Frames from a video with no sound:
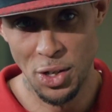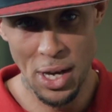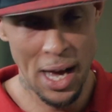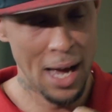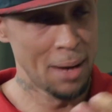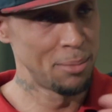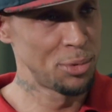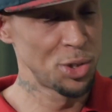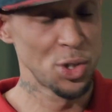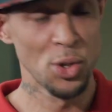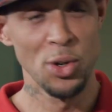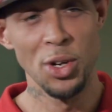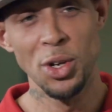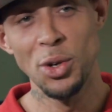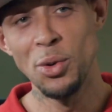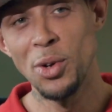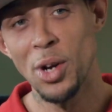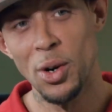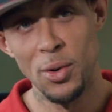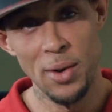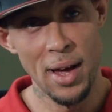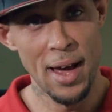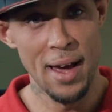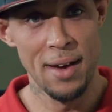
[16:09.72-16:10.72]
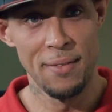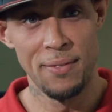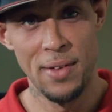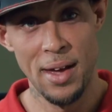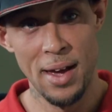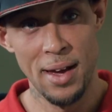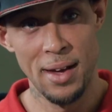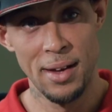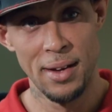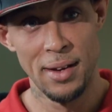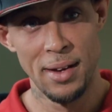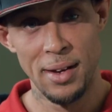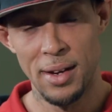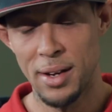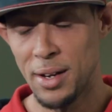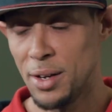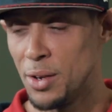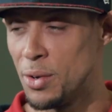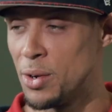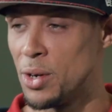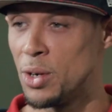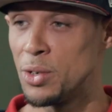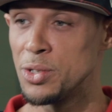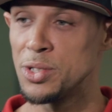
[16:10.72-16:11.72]
I'm sure you don't have that.
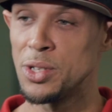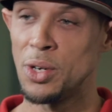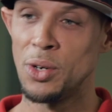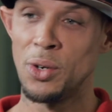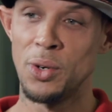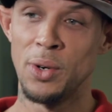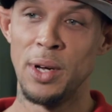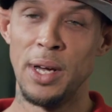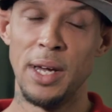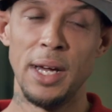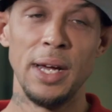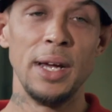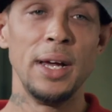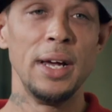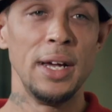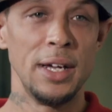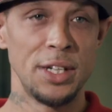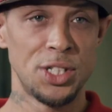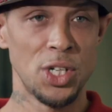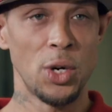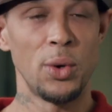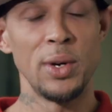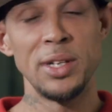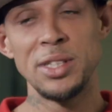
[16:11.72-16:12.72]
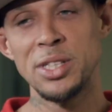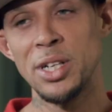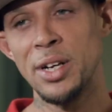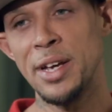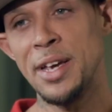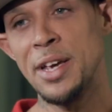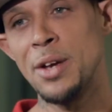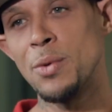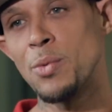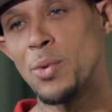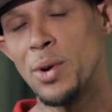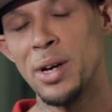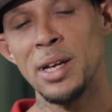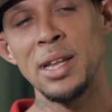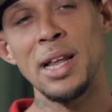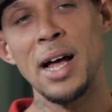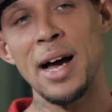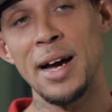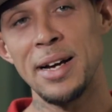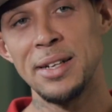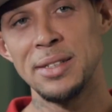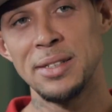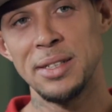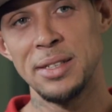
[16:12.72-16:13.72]
You know, so so until he
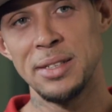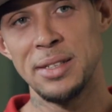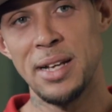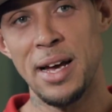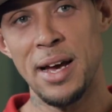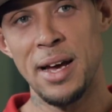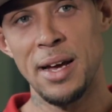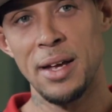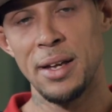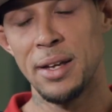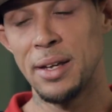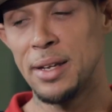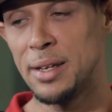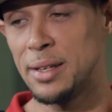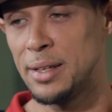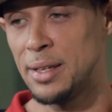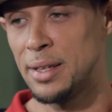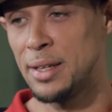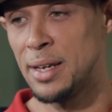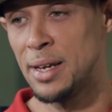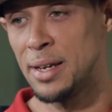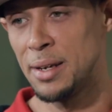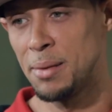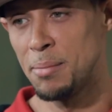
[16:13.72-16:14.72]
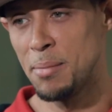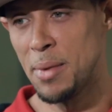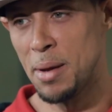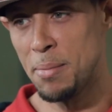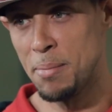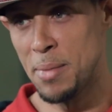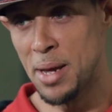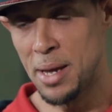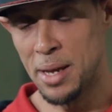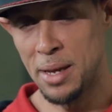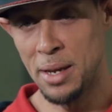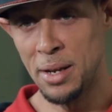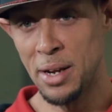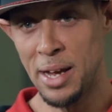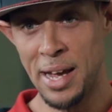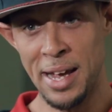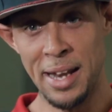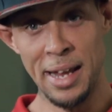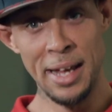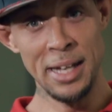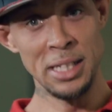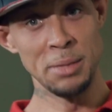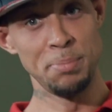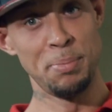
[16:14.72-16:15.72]
realizes that, then
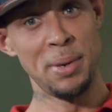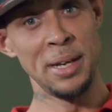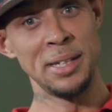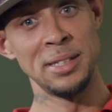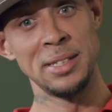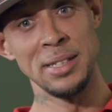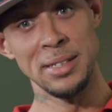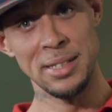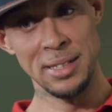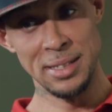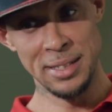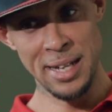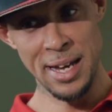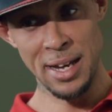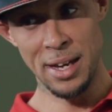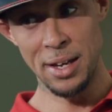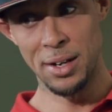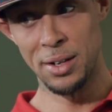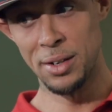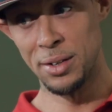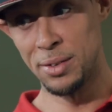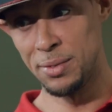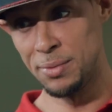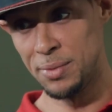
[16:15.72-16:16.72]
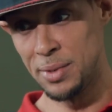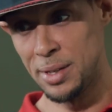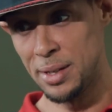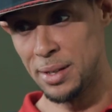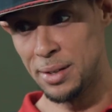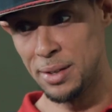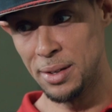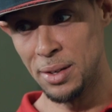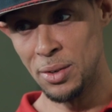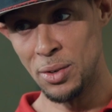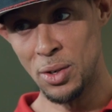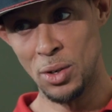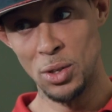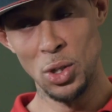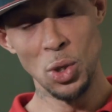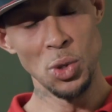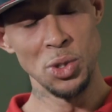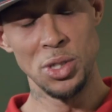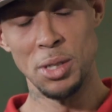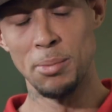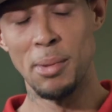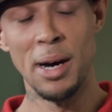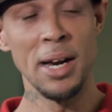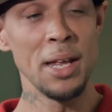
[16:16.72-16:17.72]
and his business is taking a you know
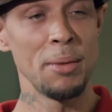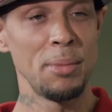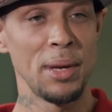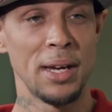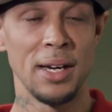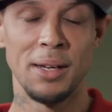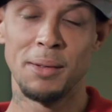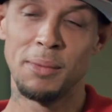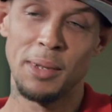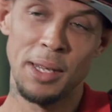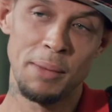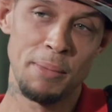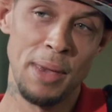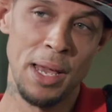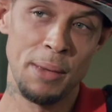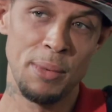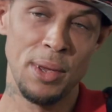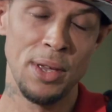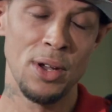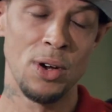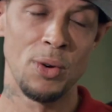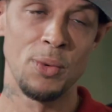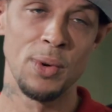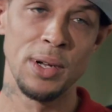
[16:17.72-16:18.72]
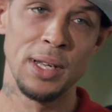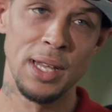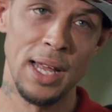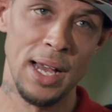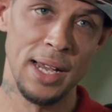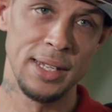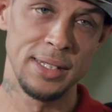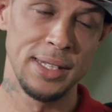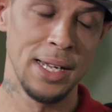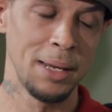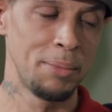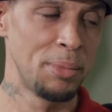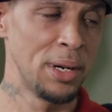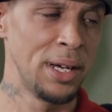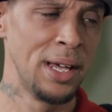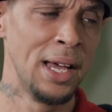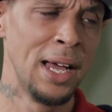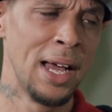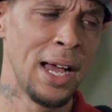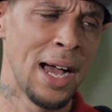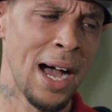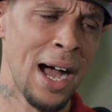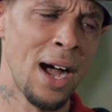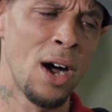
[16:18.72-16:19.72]
losing money because then maybe he'll realize that. But
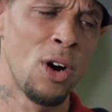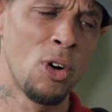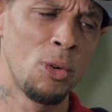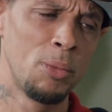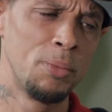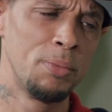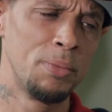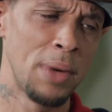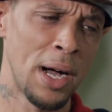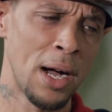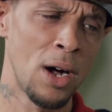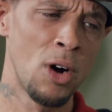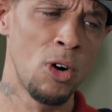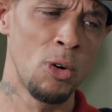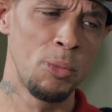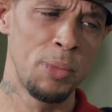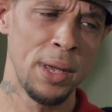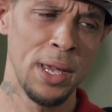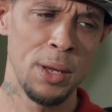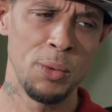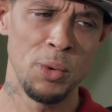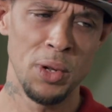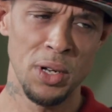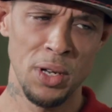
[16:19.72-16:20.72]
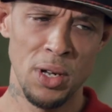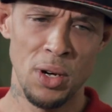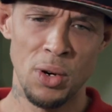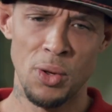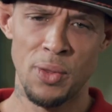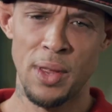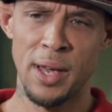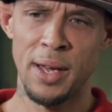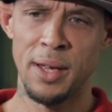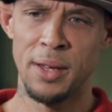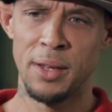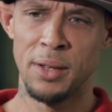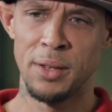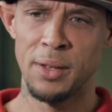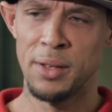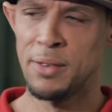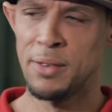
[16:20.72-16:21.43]
I hope I hope he would know that